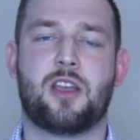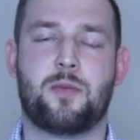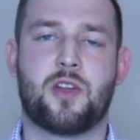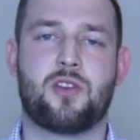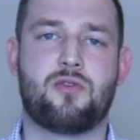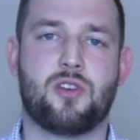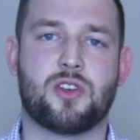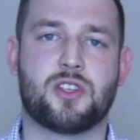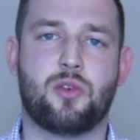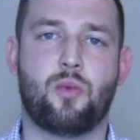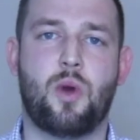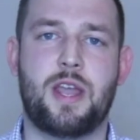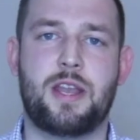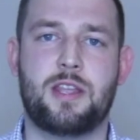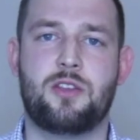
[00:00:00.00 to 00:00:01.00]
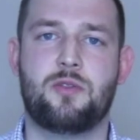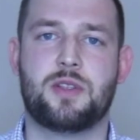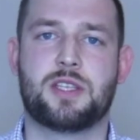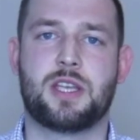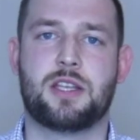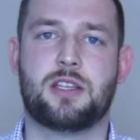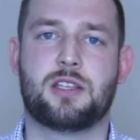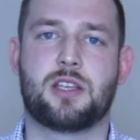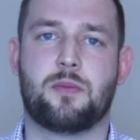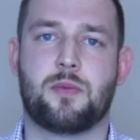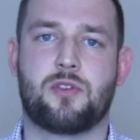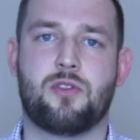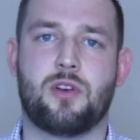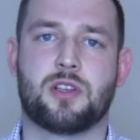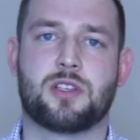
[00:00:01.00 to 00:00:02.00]
come across the way that you intended to come
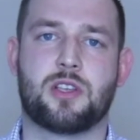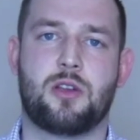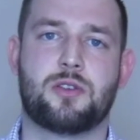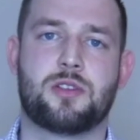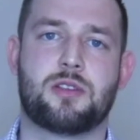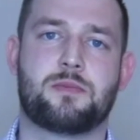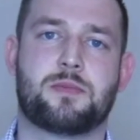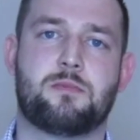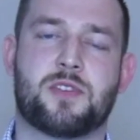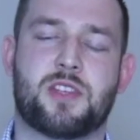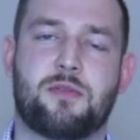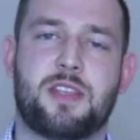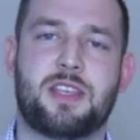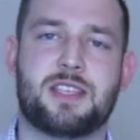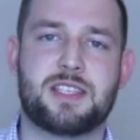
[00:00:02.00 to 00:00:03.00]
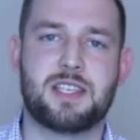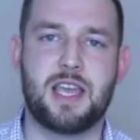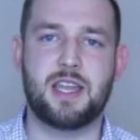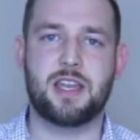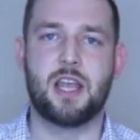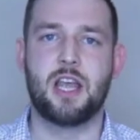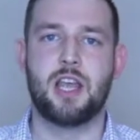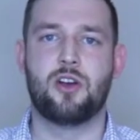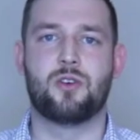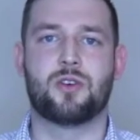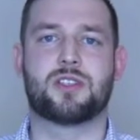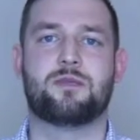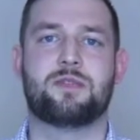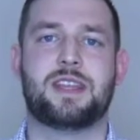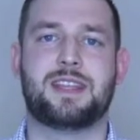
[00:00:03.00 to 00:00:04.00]
across. So something you said or
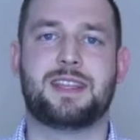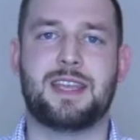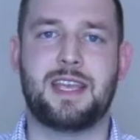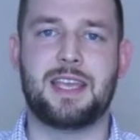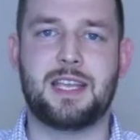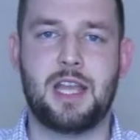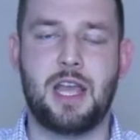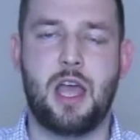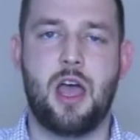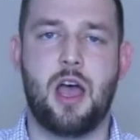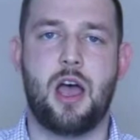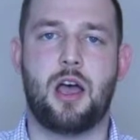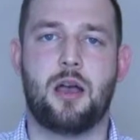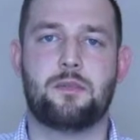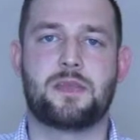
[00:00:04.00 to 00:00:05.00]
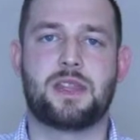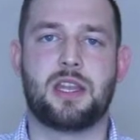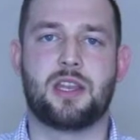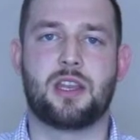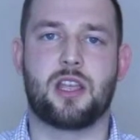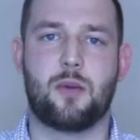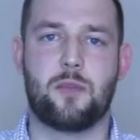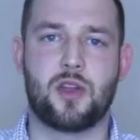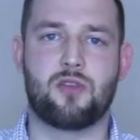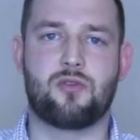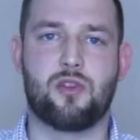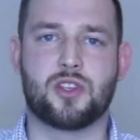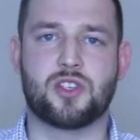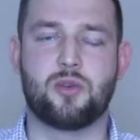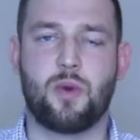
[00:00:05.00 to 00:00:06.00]
something you did didn't come
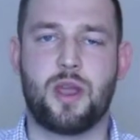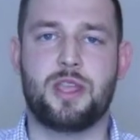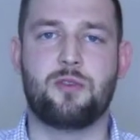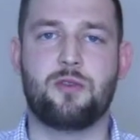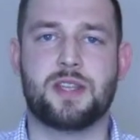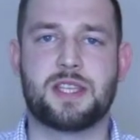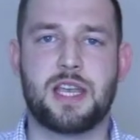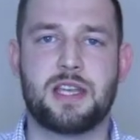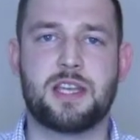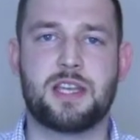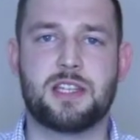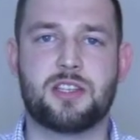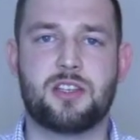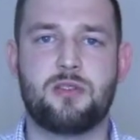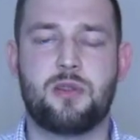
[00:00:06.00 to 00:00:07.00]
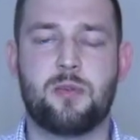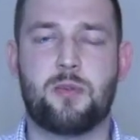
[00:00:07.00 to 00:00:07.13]
across the way you intended it to. The